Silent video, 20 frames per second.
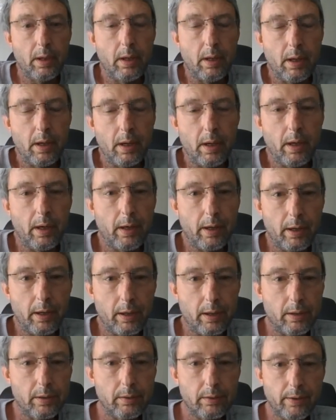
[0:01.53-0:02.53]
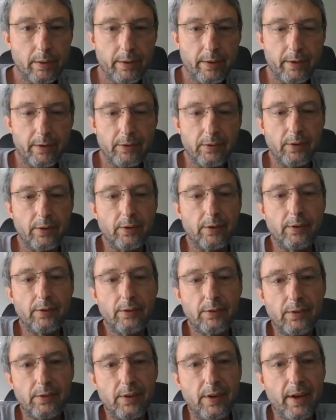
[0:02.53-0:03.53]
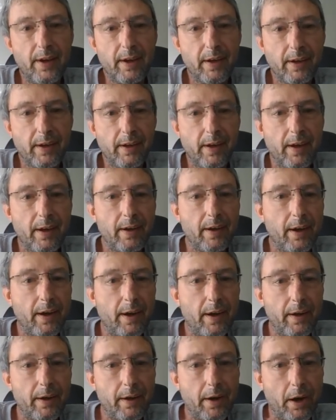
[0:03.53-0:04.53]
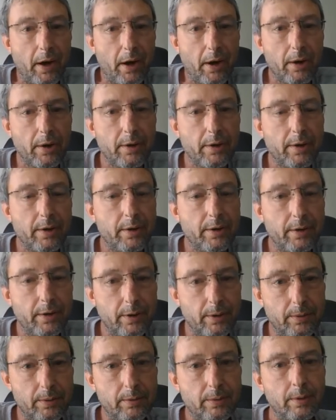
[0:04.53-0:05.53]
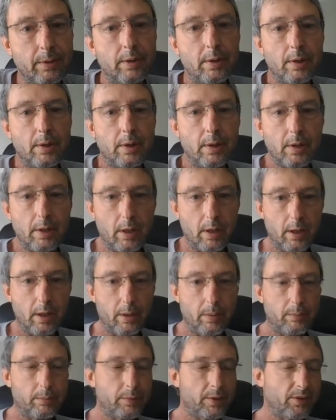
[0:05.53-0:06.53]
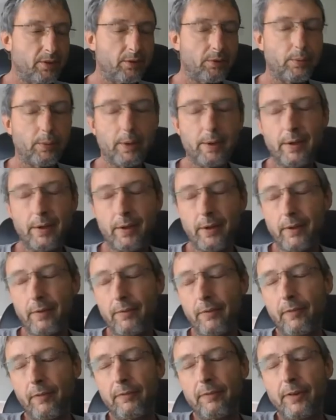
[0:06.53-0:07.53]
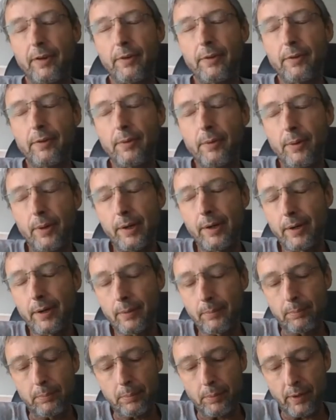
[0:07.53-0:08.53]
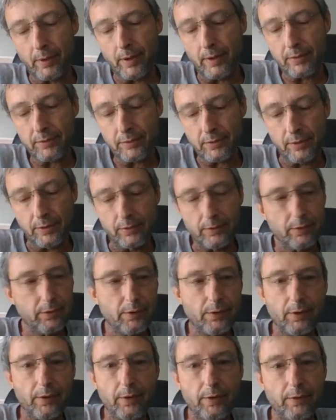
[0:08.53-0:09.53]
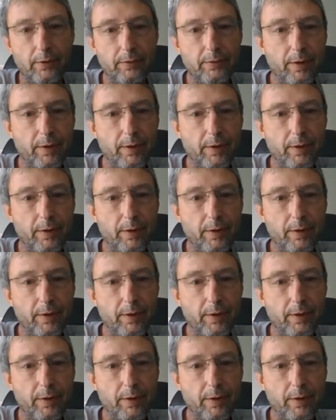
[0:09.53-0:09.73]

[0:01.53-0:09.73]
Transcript: Hi all, this is Nick K9RDU. Just wanted to give a few quick impressions of